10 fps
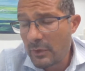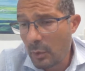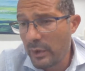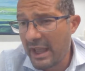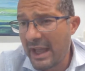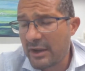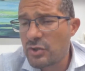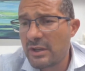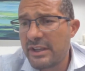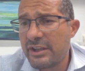we
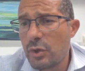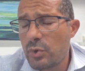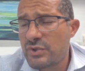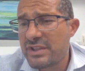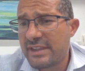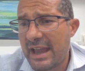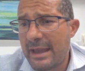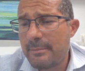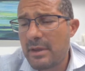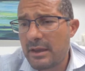actually use
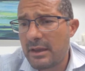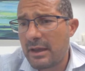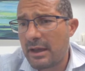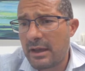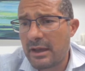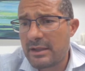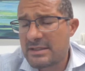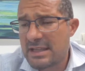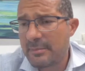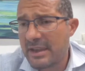them in
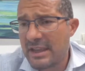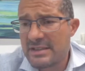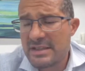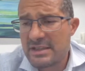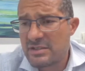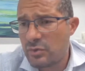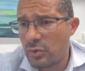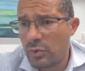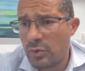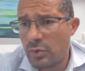some cases
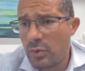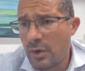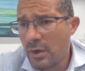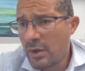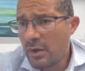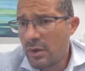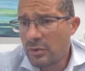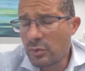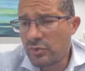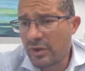to
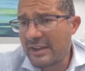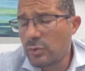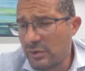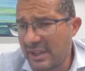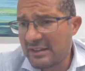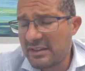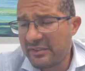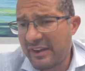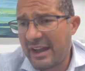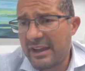try to
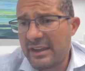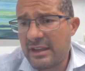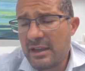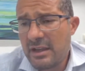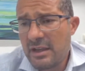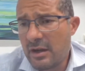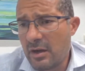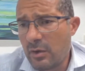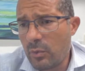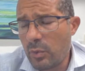identify
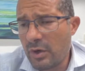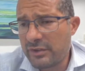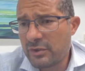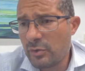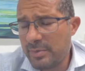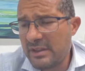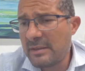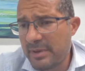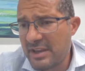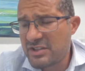what could be the
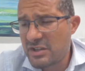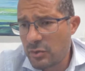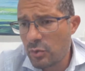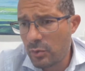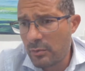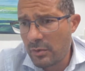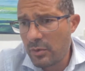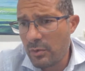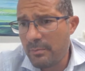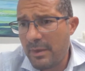patients
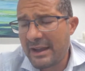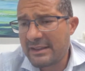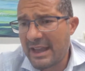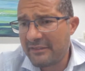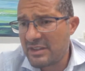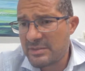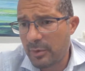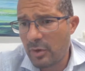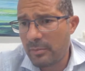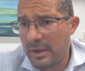who might have this
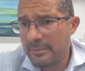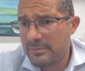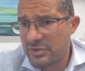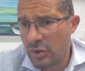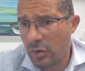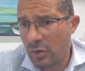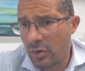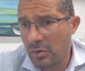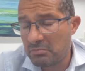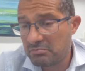problem.
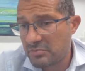So